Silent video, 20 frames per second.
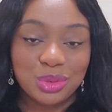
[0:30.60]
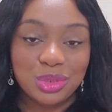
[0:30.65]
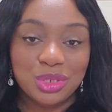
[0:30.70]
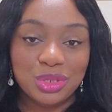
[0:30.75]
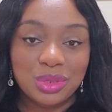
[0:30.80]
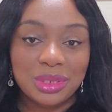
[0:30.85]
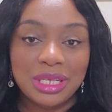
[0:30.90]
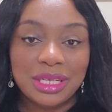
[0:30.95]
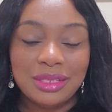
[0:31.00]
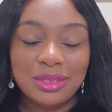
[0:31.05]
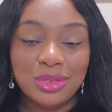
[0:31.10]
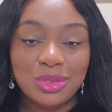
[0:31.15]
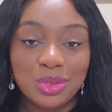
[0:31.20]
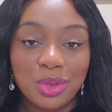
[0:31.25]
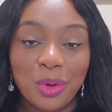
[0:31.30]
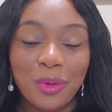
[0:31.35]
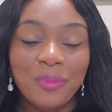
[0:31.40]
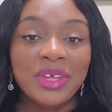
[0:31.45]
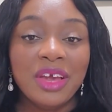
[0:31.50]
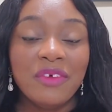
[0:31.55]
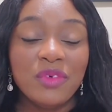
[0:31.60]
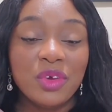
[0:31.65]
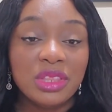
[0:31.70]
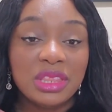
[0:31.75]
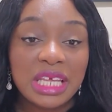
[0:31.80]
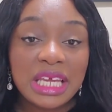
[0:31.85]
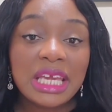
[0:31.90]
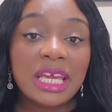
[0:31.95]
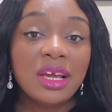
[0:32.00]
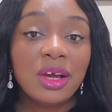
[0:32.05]
student. So if you're
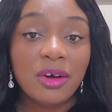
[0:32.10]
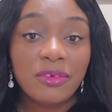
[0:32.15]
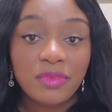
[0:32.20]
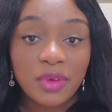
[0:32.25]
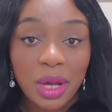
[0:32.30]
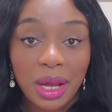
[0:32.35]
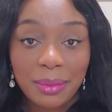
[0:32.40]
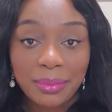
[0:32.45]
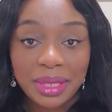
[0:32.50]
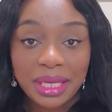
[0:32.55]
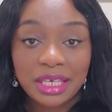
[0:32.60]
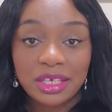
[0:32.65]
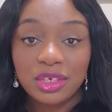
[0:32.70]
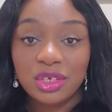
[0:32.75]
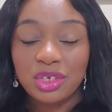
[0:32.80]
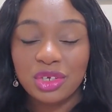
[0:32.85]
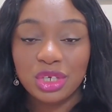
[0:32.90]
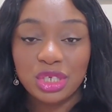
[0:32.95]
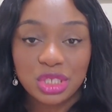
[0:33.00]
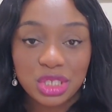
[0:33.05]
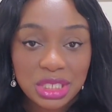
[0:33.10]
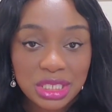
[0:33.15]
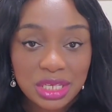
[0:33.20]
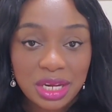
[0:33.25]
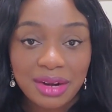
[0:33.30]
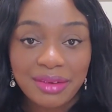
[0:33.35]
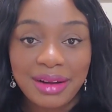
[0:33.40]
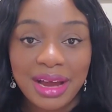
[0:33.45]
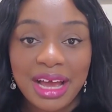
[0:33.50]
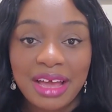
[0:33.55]
thinking of coming, you're just
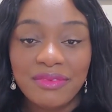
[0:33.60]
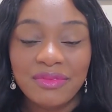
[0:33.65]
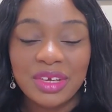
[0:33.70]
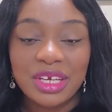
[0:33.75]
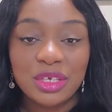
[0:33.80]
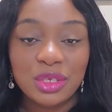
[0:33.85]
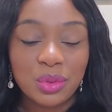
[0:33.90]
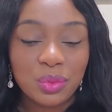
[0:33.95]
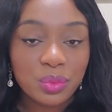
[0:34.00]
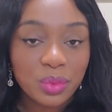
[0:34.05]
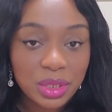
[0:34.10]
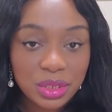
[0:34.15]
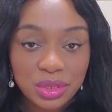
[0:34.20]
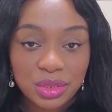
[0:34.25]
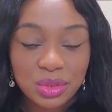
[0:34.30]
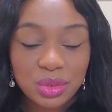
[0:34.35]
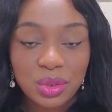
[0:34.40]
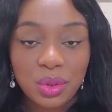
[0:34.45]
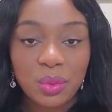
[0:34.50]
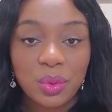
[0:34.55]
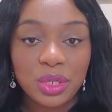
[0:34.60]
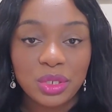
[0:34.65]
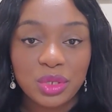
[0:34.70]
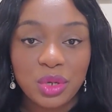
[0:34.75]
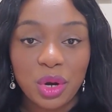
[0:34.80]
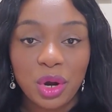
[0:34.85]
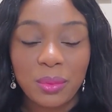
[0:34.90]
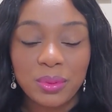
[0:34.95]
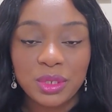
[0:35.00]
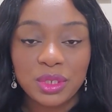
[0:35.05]
arriving, you want to know what
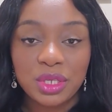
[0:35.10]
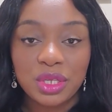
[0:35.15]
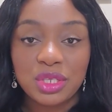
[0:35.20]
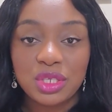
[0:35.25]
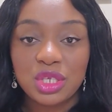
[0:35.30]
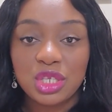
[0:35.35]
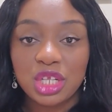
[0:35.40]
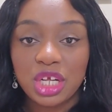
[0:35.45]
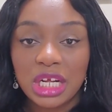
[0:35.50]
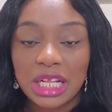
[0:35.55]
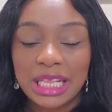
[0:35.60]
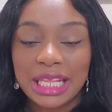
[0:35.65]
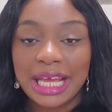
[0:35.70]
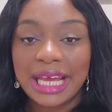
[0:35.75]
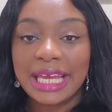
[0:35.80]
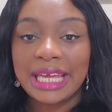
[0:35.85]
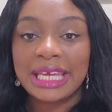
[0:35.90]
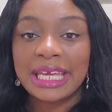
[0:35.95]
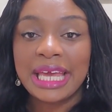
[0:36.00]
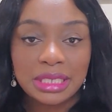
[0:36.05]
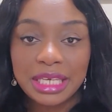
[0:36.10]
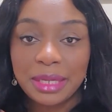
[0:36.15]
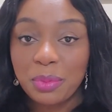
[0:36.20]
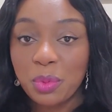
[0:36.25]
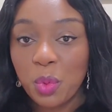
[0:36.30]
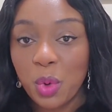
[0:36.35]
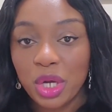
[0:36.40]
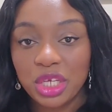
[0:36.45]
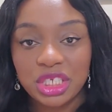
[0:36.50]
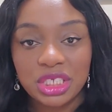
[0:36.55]
your options look like, keep
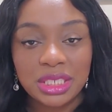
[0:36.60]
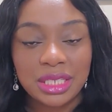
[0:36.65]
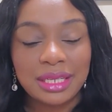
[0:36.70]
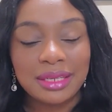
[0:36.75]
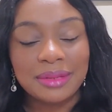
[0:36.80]
watching.